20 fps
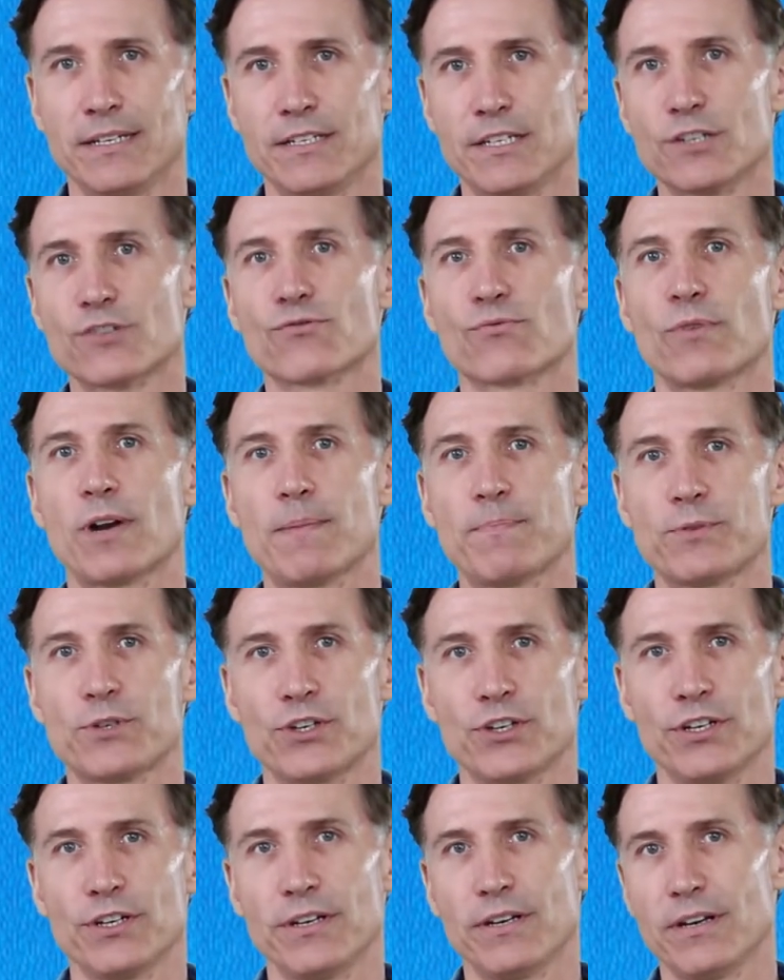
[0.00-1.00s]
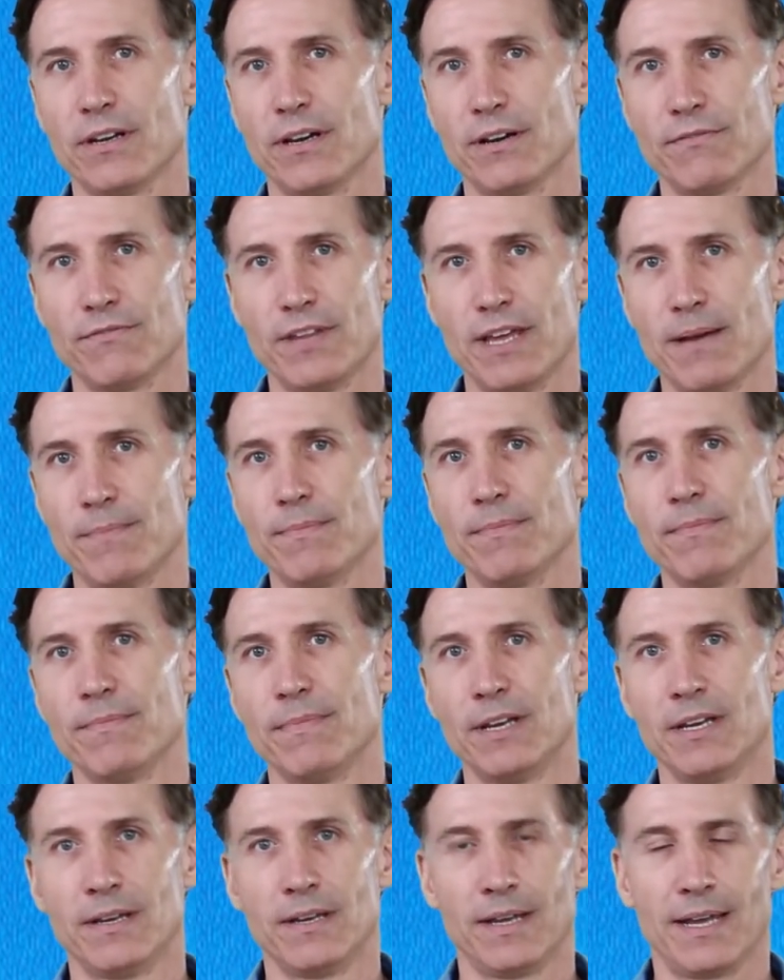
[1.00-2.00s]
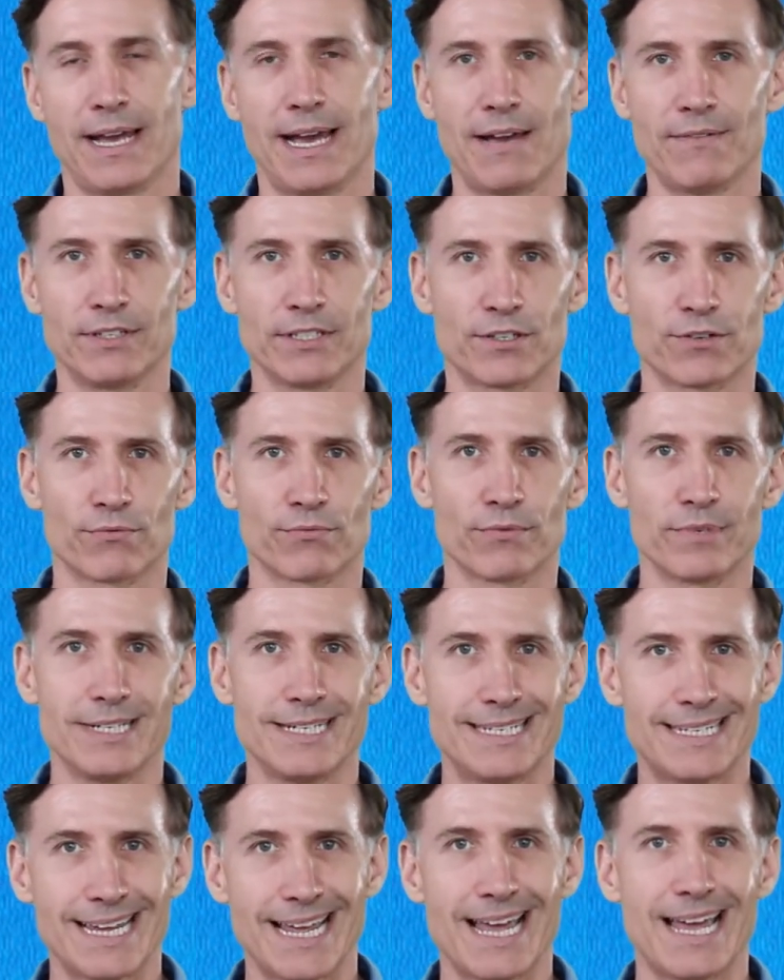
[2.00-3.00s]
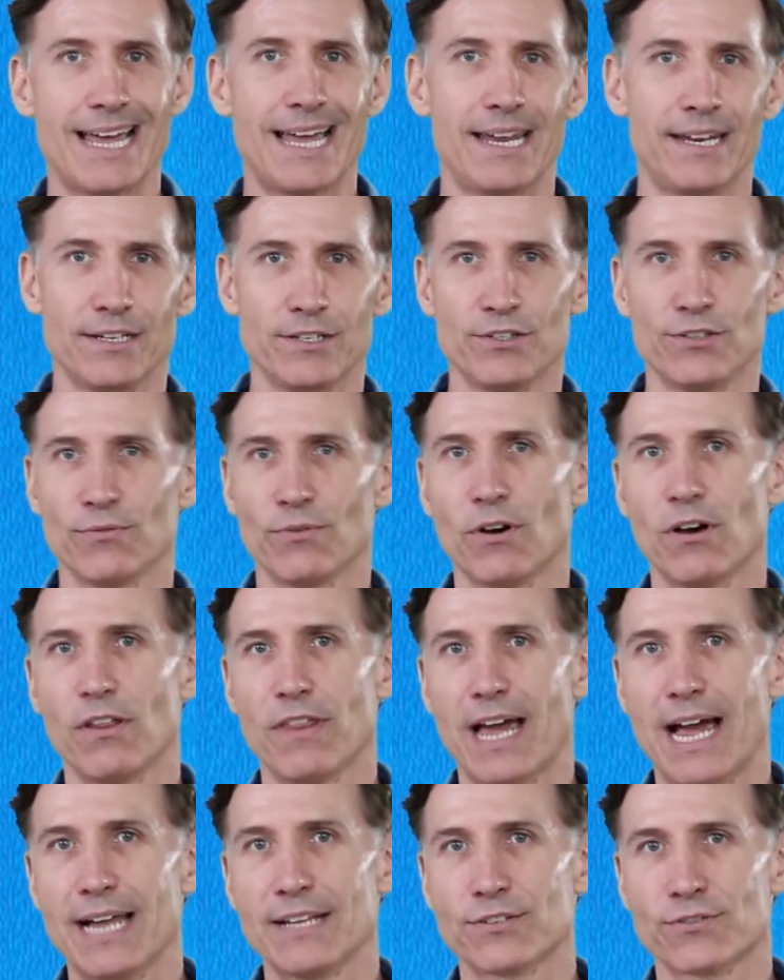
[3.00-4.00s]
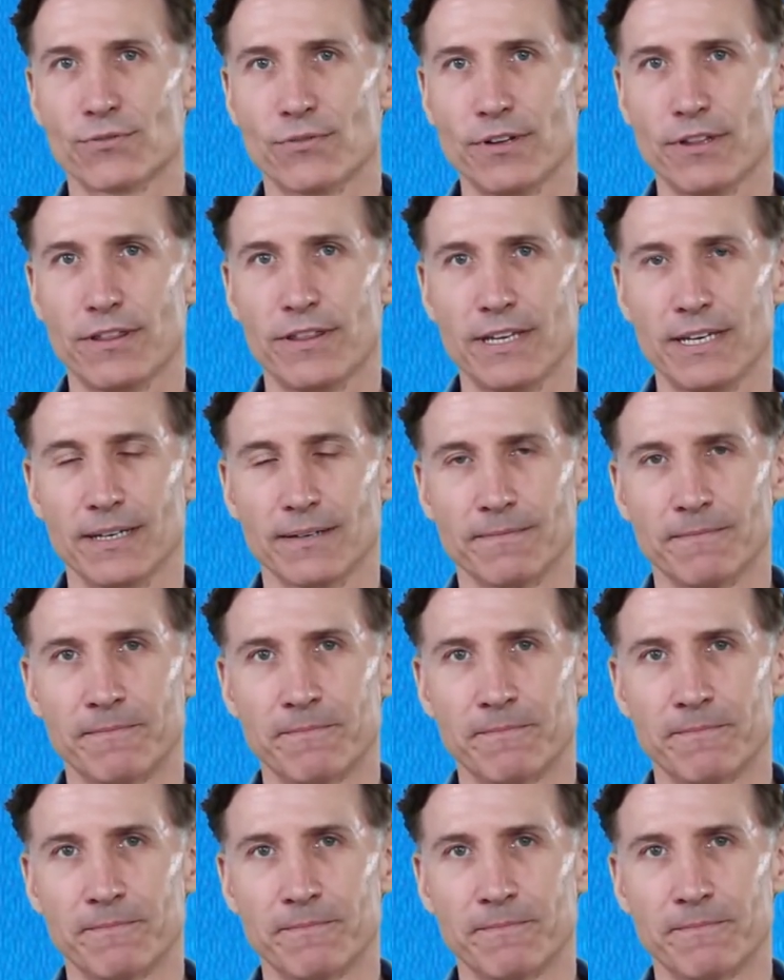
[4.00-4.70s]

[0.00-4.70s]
disruption of them having to reset and do all that sort of thing.